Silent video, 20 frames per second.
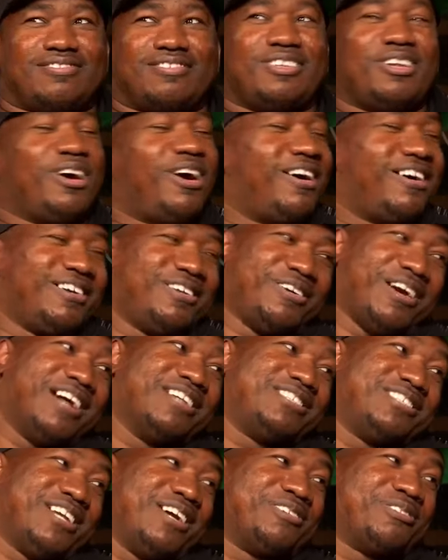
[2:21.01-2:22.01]
you got you
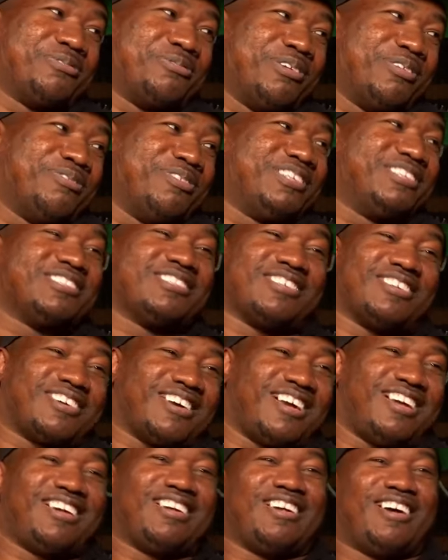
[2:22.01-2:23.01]
got to chill out with the Middle East,
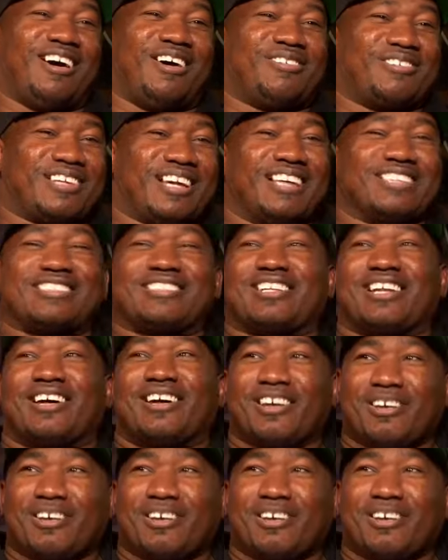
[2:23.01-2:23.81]
okay? I don't like